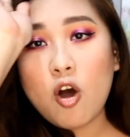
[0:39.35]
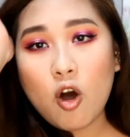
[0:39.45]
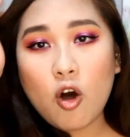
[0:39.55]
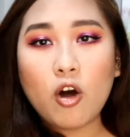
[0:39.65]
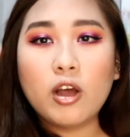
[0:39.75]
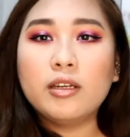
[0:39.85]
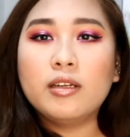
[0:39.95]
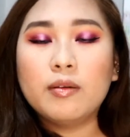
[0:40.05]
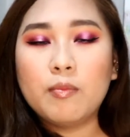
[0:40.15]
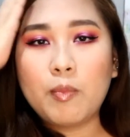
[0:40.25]

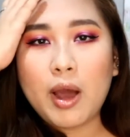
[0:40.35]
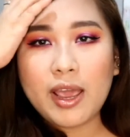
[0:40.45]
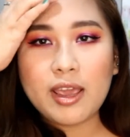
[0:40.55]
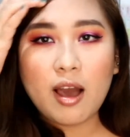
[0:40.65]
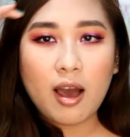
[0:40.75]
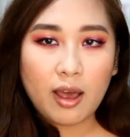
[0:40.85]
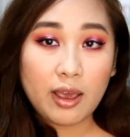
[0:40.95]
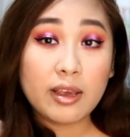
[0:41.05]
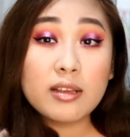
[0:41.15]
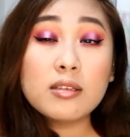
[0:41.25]
on my
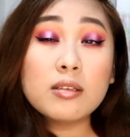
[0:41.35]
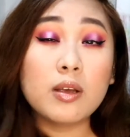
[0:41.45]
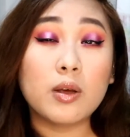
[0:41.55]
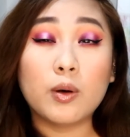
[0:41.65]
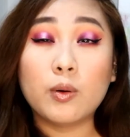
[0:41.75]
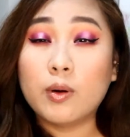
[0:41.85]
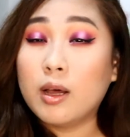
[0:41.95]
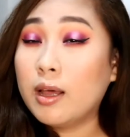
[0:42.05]
eyes. So